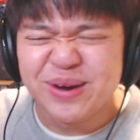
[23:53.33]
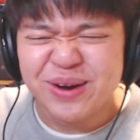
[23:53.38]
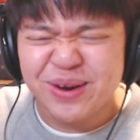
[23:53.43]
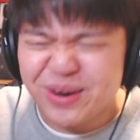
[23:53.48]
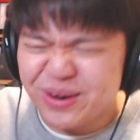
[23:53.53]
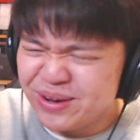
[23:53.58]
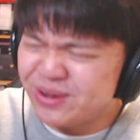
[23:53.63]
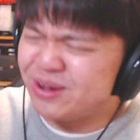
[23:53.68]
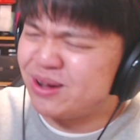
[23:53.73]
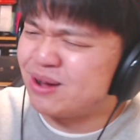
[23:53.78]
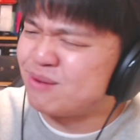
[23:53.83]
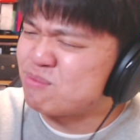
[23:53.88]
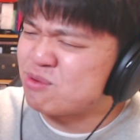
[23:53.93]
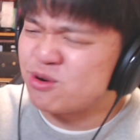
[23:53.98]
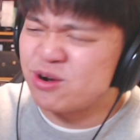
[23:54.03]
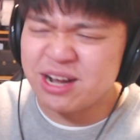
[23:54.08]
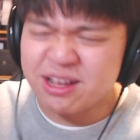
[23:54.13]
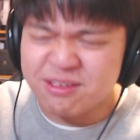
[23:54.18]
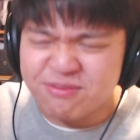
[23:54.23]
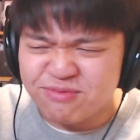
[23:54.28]
Oh, I'm
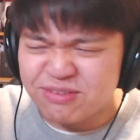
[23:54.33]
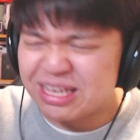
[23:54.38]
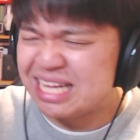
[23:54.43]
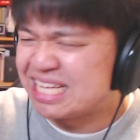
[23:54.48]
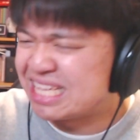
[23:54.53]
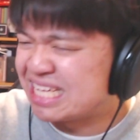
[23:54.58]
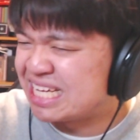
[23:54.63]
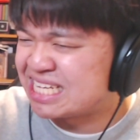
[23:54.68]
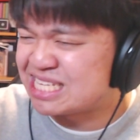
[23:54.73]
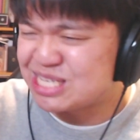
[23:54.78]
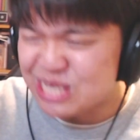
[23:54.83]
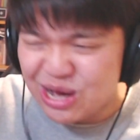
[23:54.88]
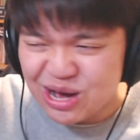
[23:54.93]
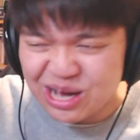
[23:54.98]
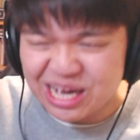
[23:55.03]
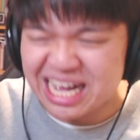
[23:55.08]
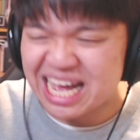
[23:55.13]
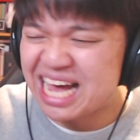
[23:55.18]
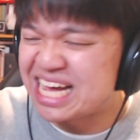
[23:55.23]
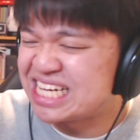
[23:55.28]
already feeling this song,
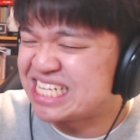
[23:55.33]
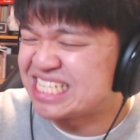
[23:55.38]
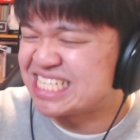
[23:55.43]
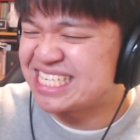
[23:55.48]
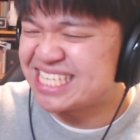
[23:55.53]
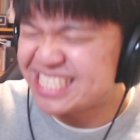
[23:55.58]
guys.